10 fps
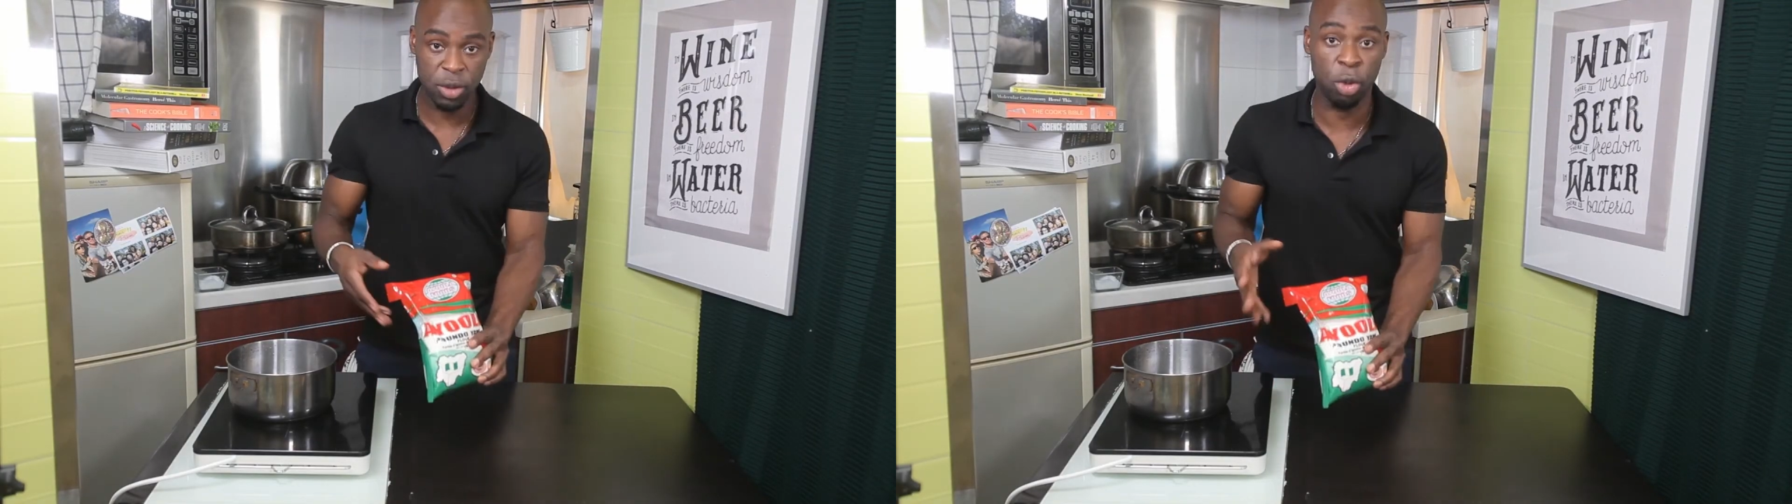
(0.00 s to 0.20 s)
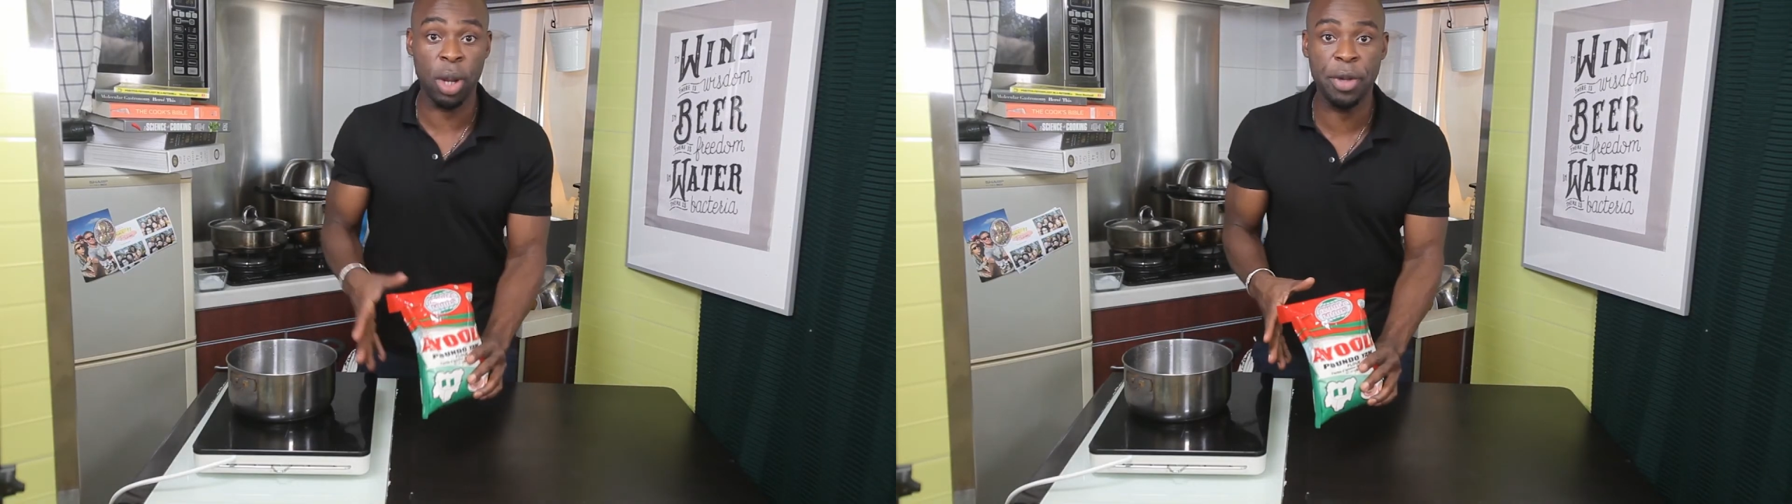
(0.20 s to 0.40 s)

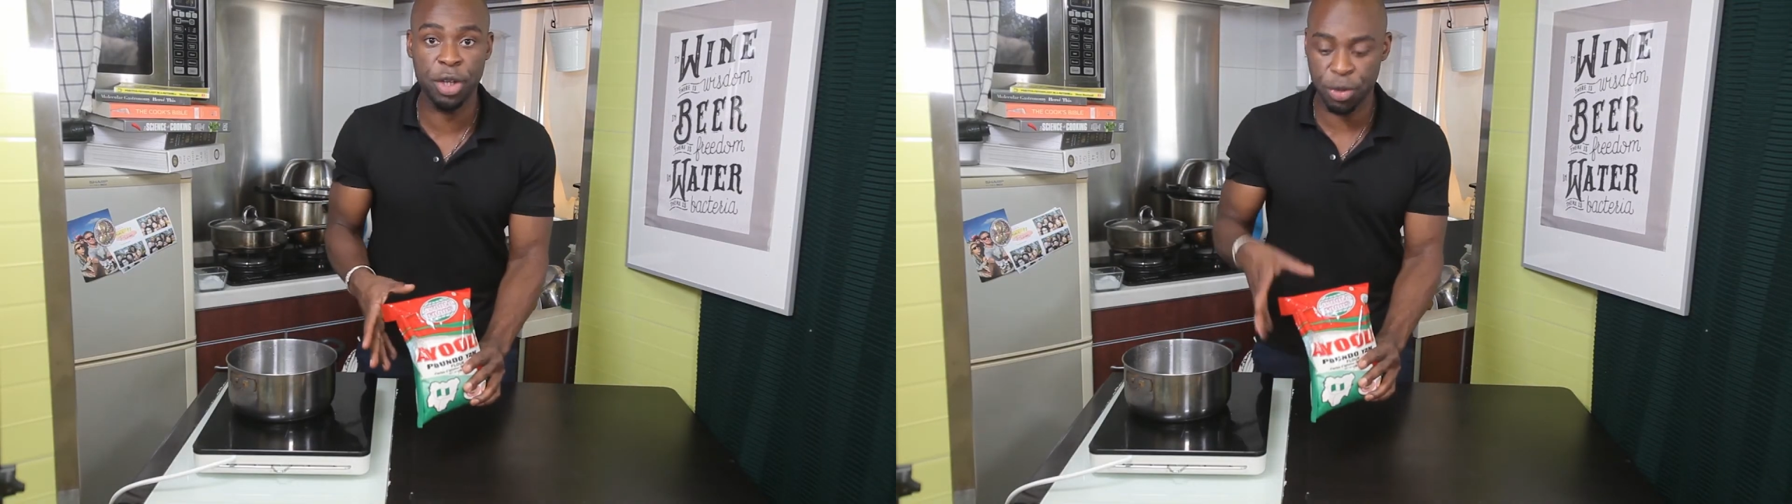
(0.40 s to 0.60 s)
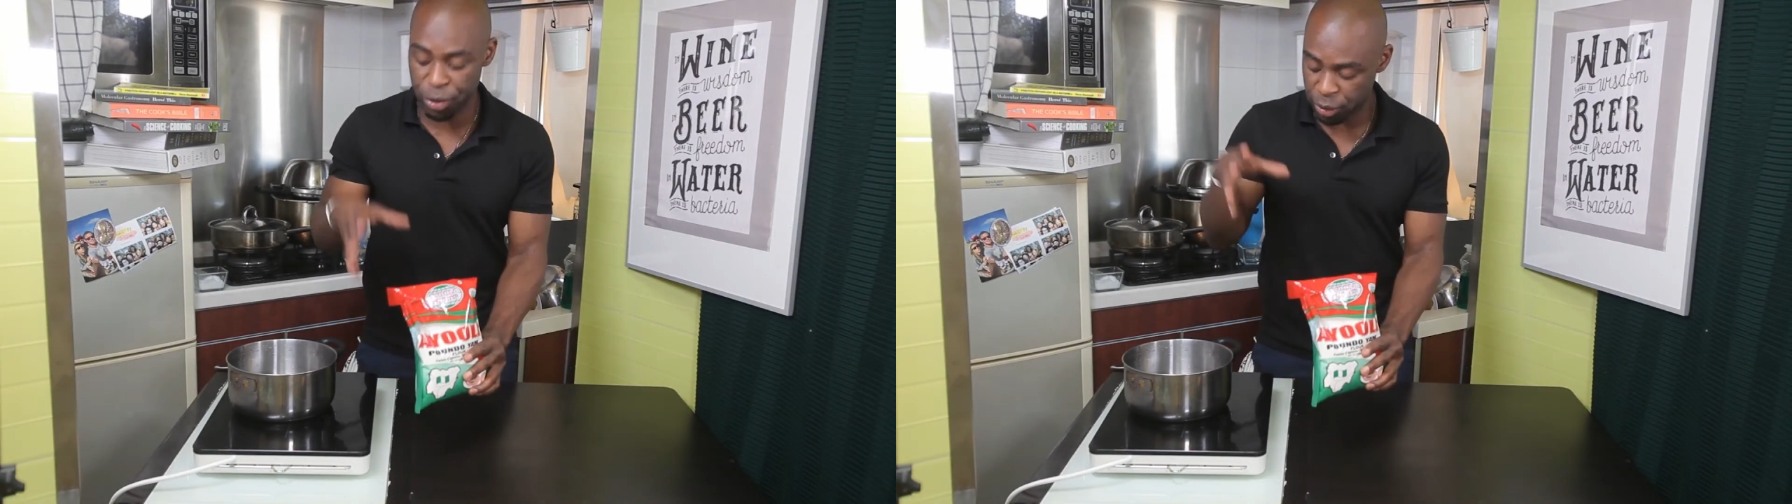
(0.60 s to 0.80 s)
So what I'm
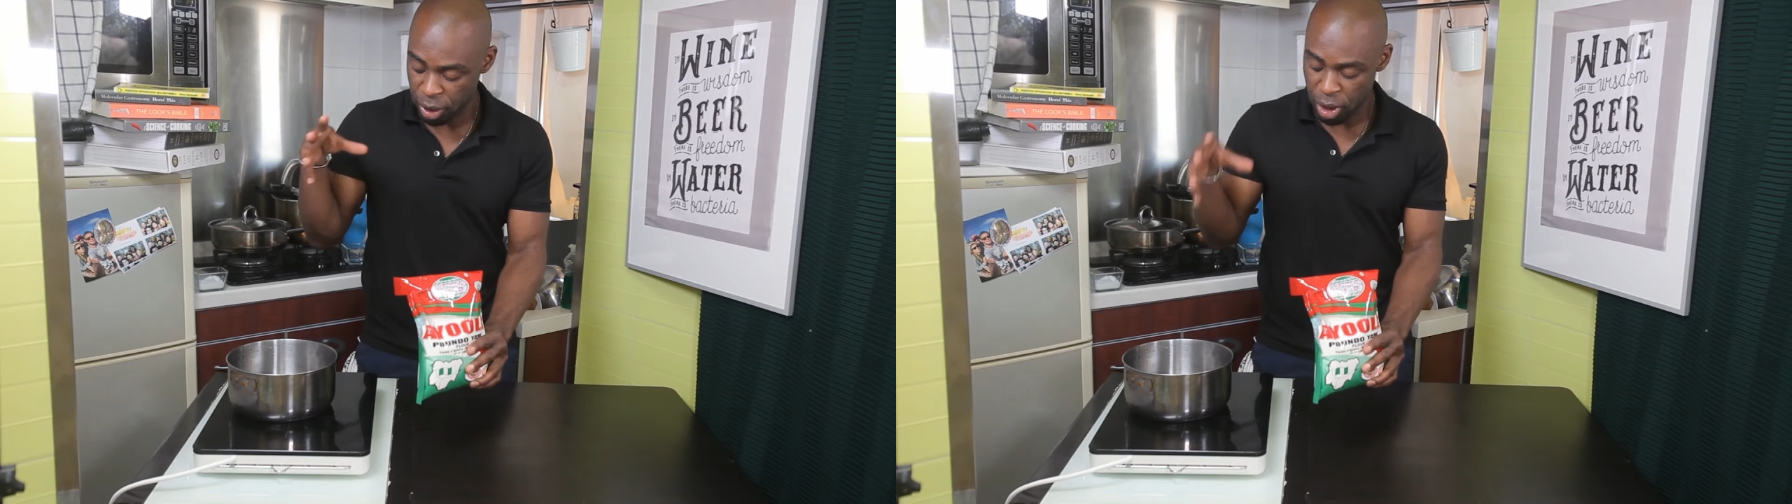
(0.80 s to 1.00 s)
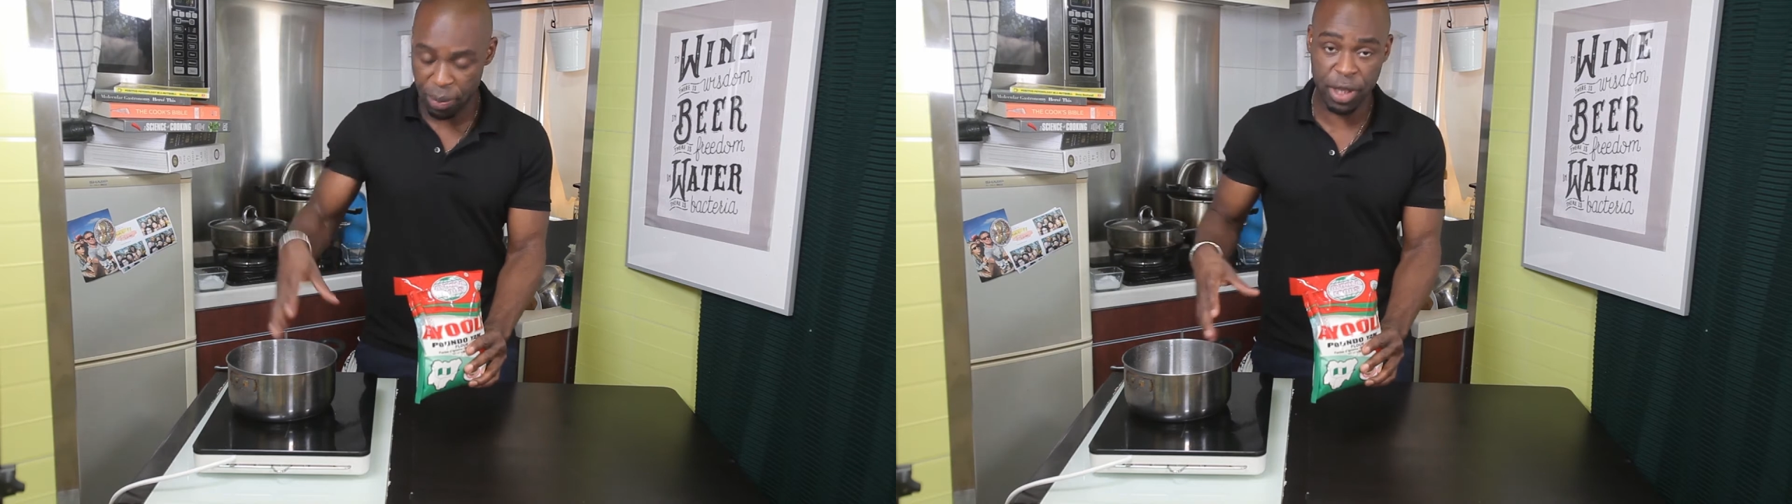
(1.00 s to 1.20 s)
going to do is
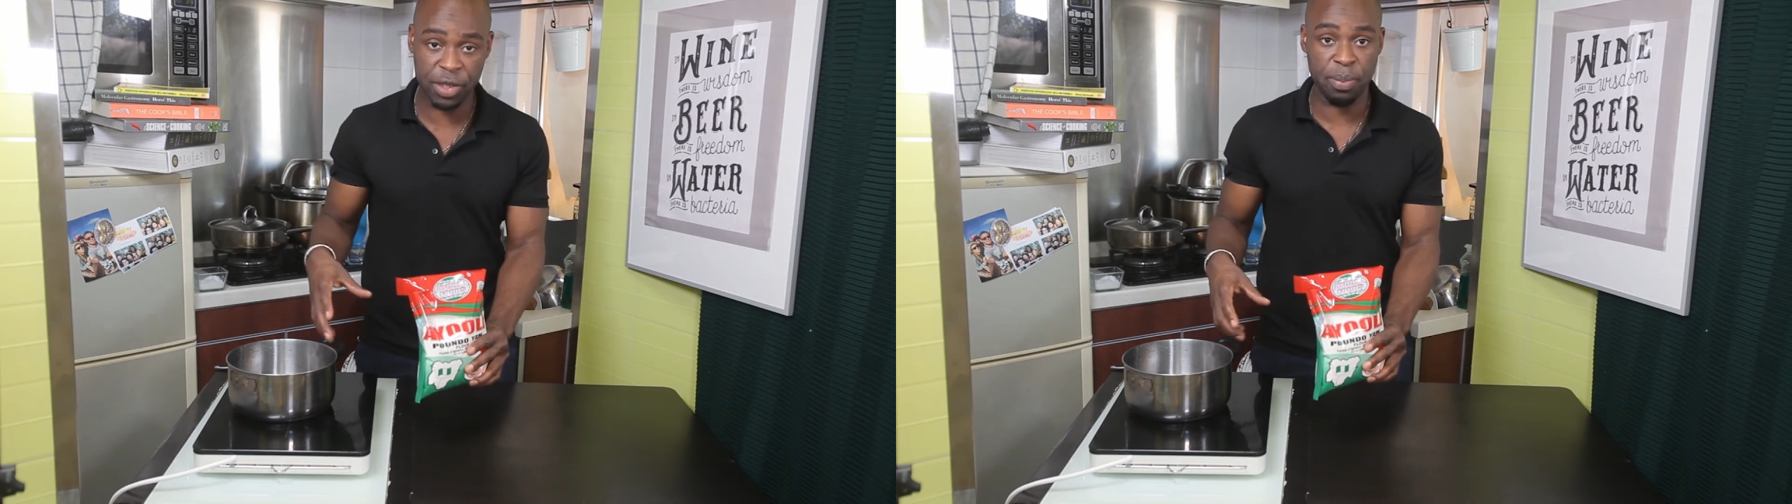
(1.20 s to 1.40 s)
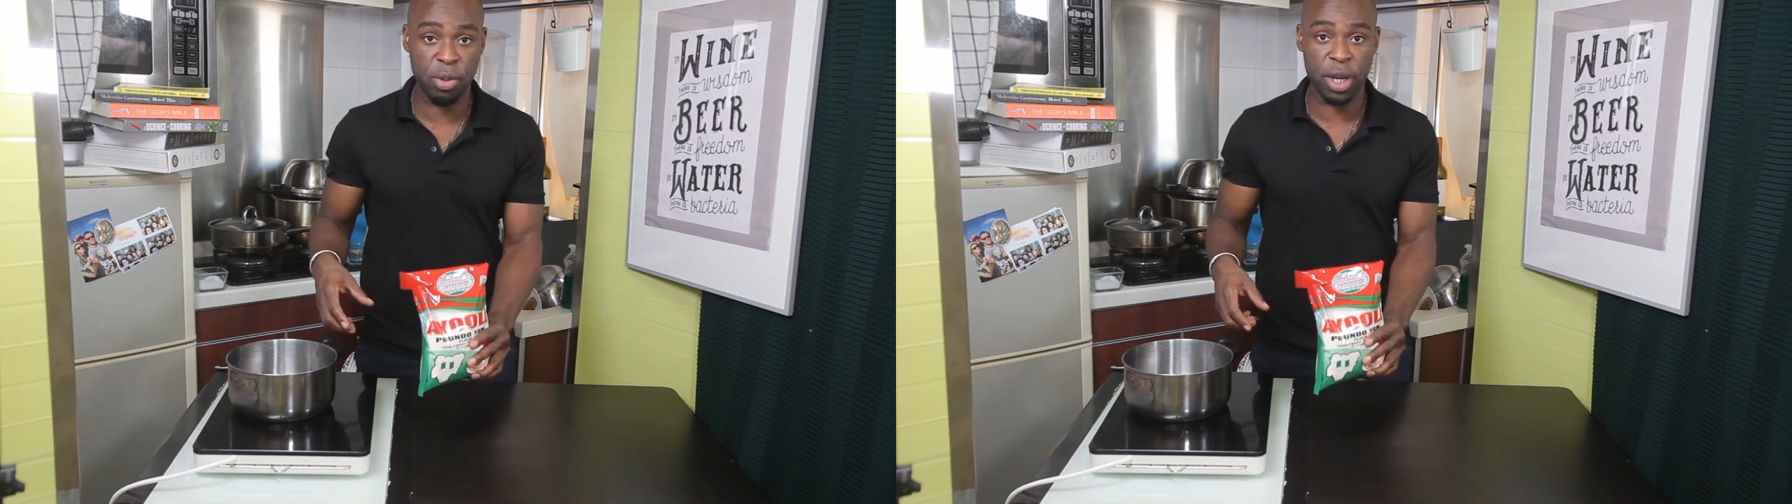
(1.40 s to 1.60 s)
put
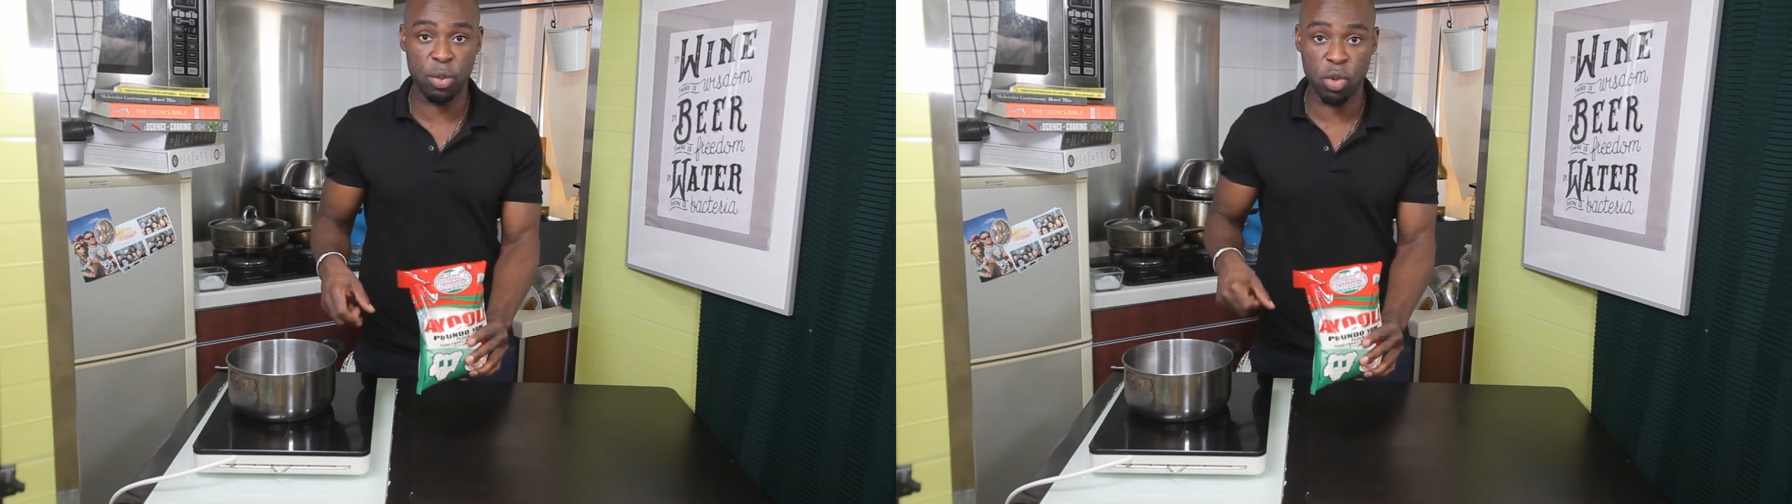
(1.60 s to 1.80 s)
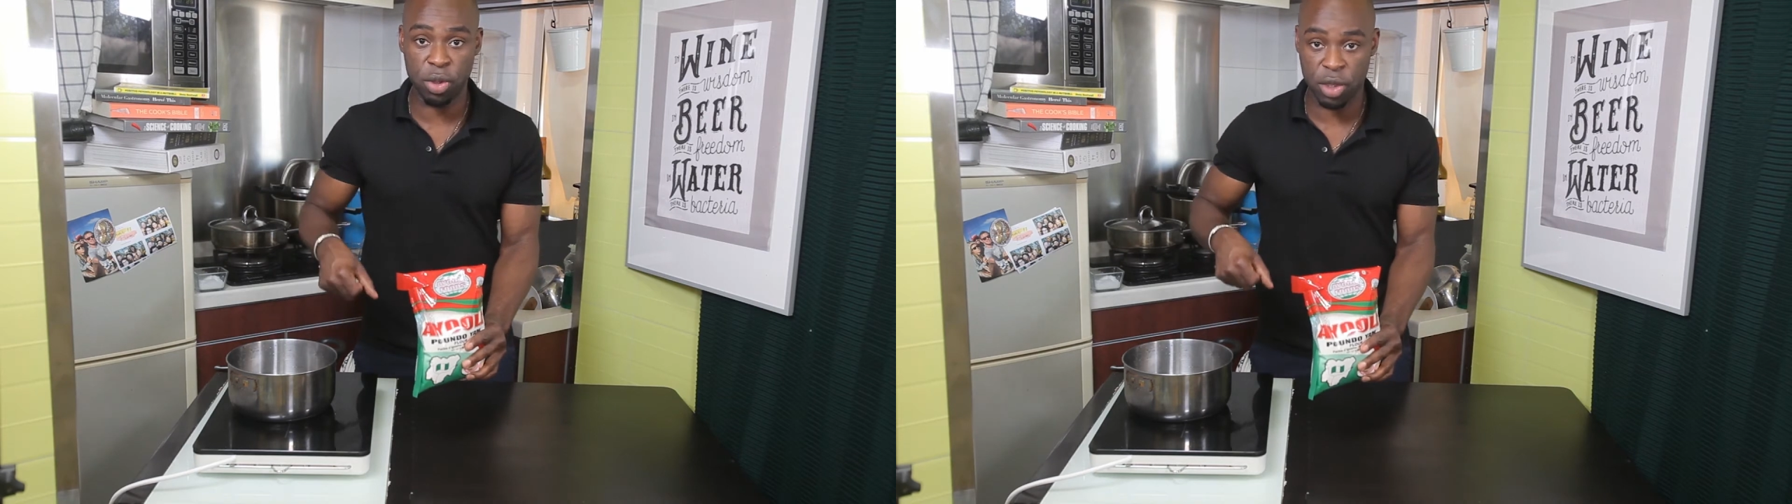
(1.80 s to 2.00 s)
this in
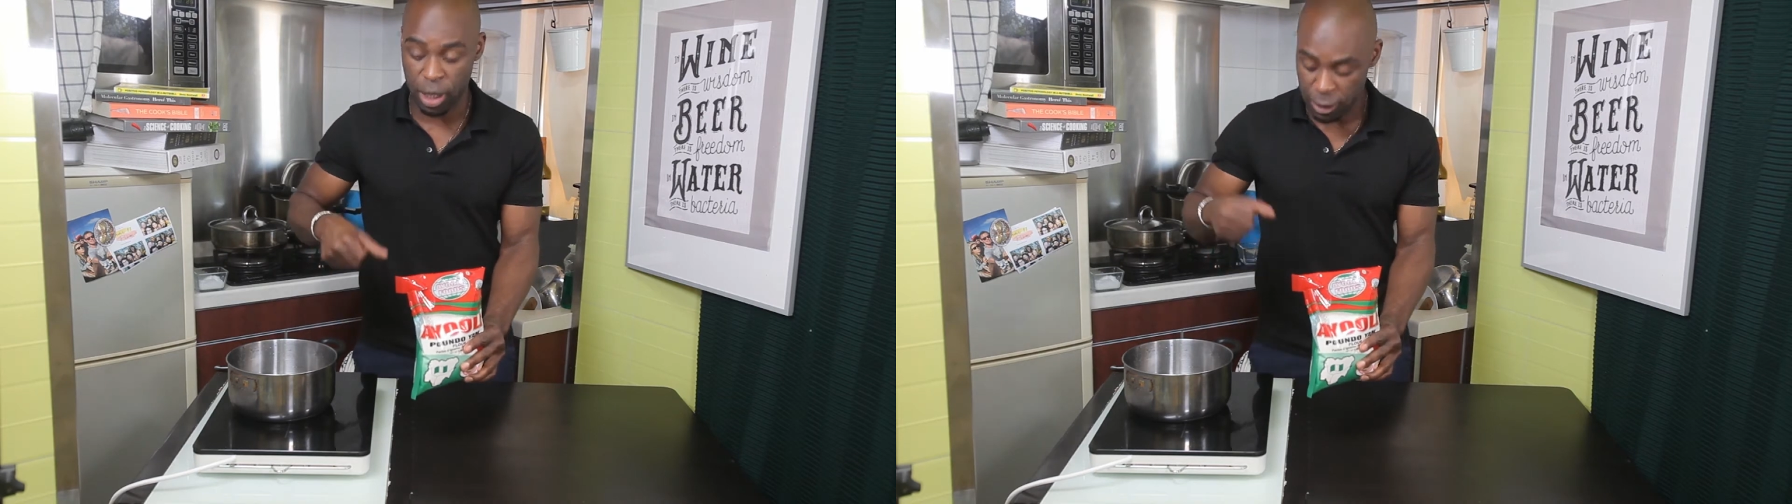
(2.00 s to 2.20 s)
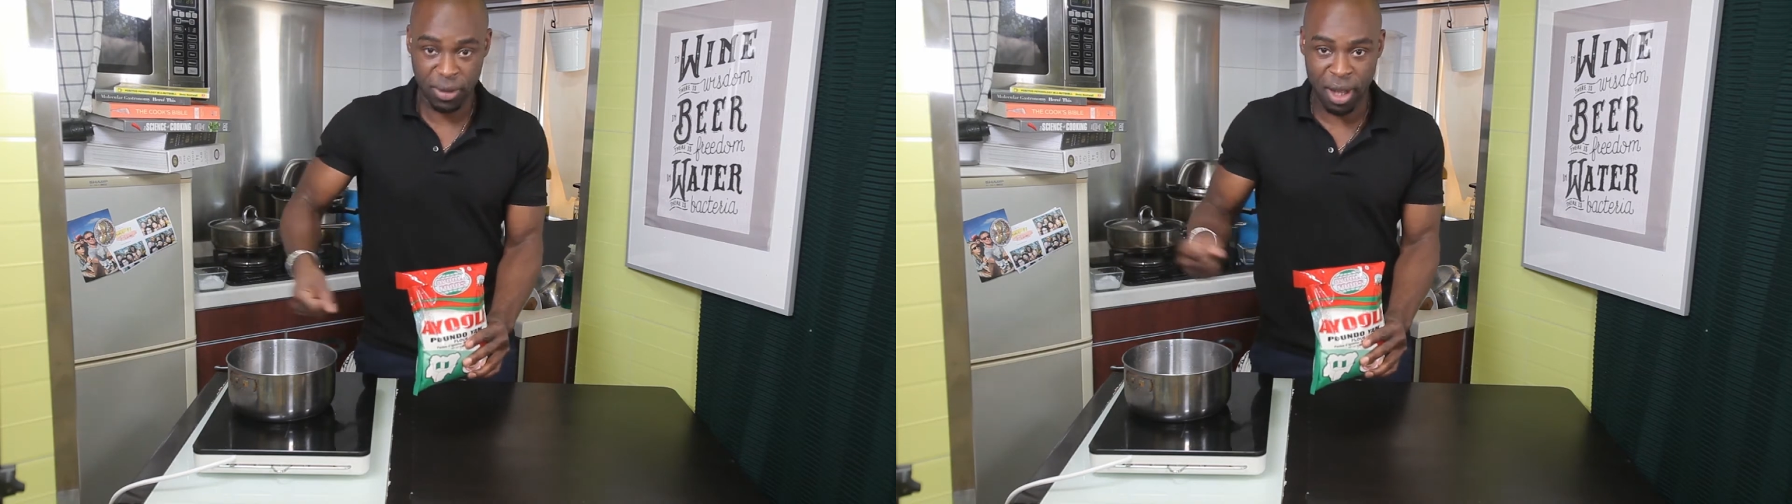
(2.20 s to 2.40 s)
boiling water,